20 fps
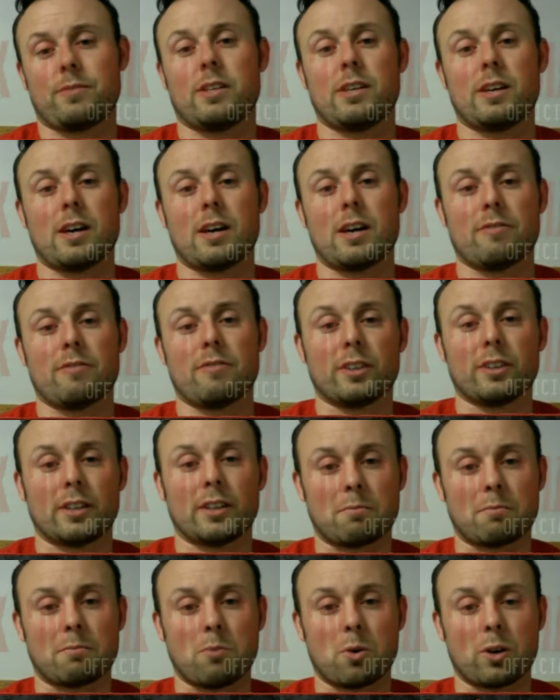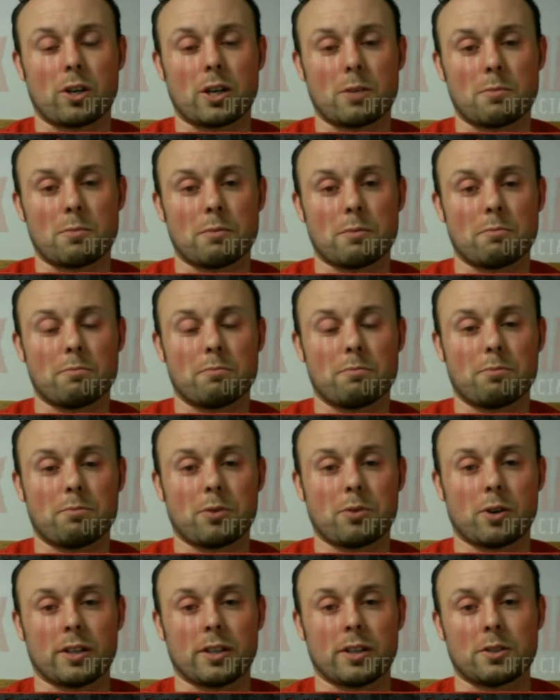I feel like more could have been
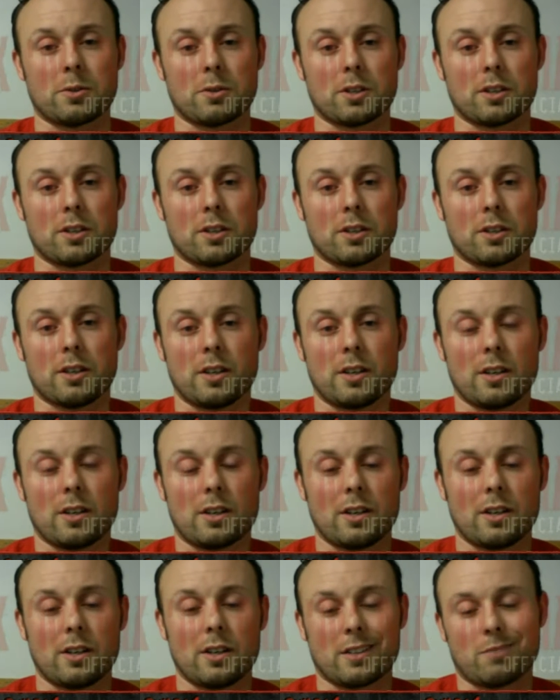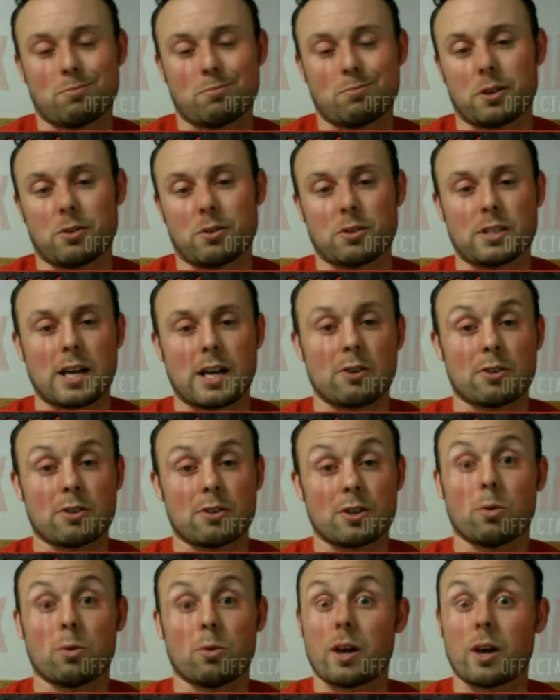put into it. But it was a house
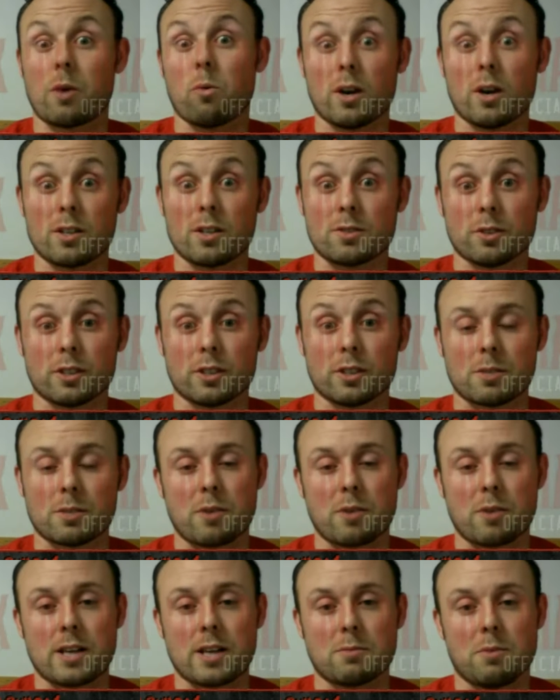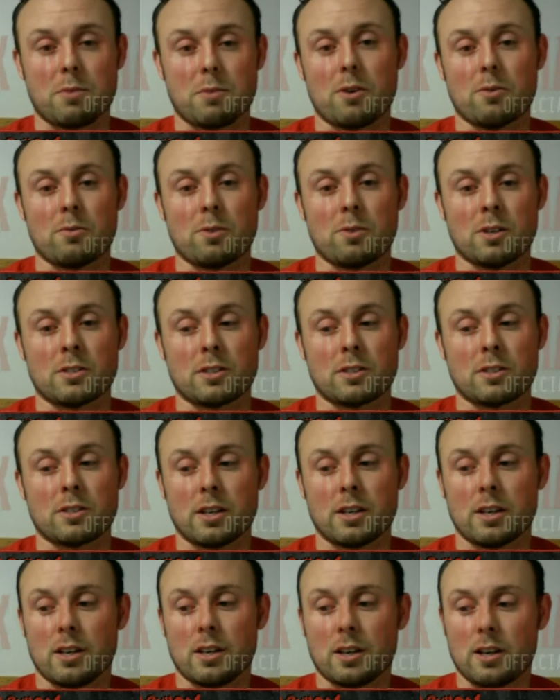show. What I was really surprised about was
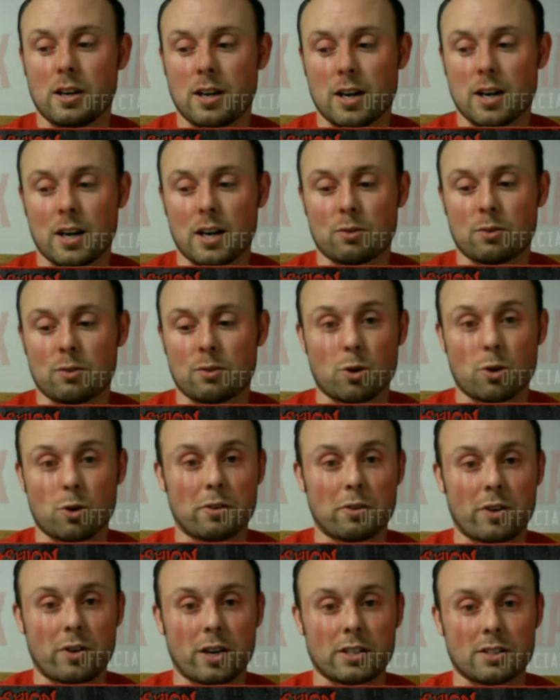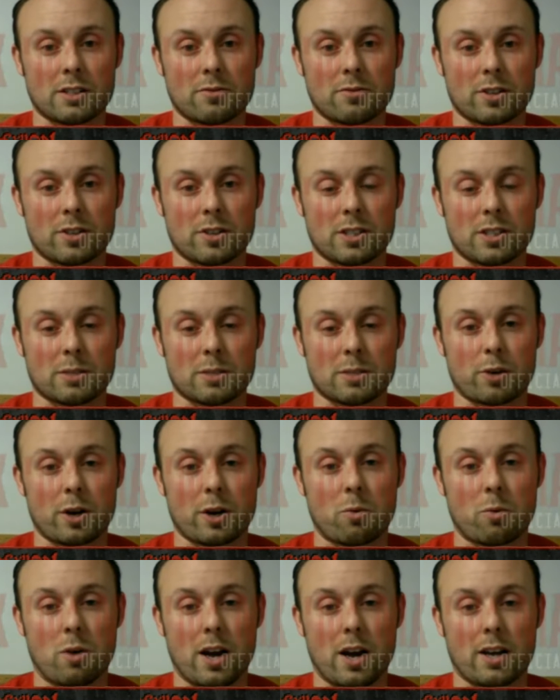Roman Reigns versus
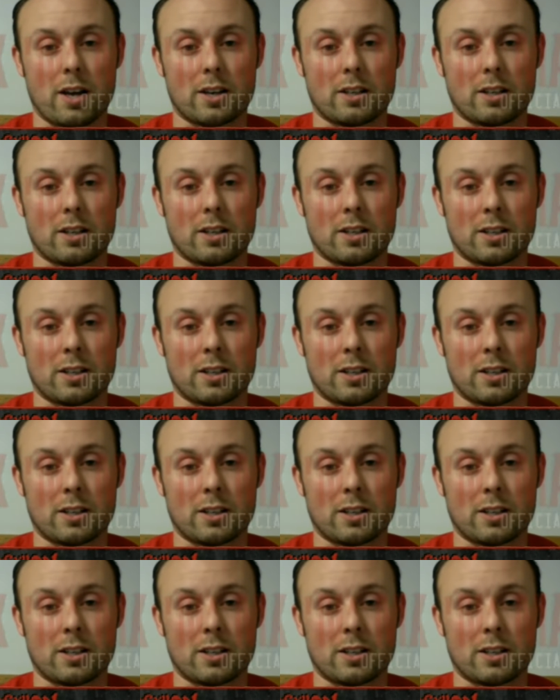Bray Wyatt in a